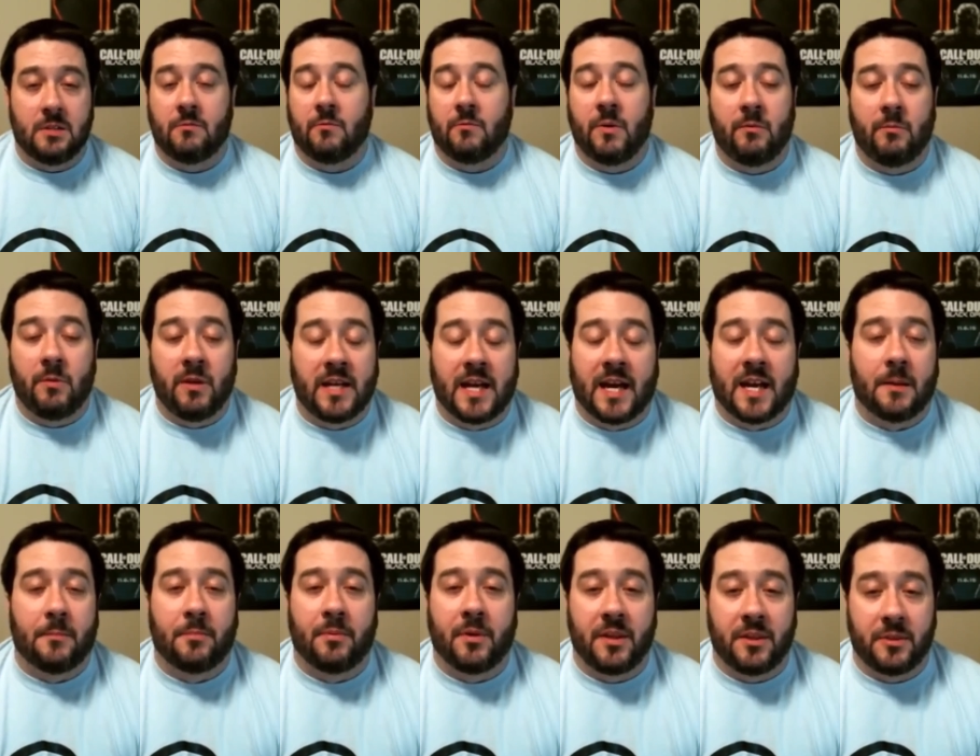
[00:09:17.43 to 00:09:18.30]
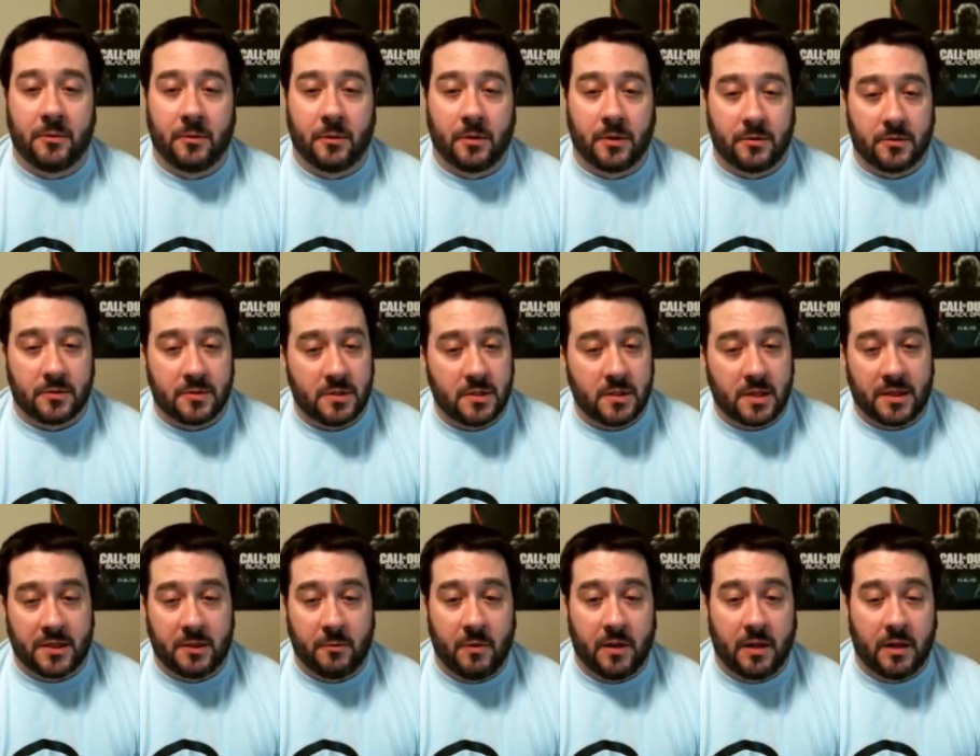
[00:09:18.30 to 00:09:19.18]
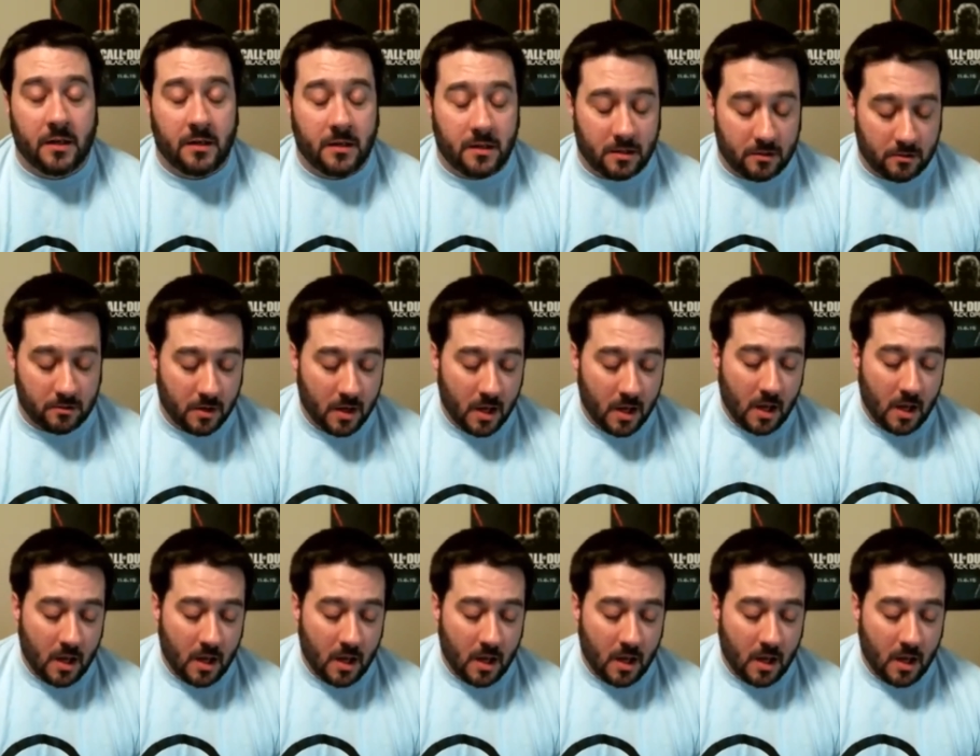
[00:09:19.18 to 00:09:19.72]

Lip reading: we got to play through it. There's nothing we can do.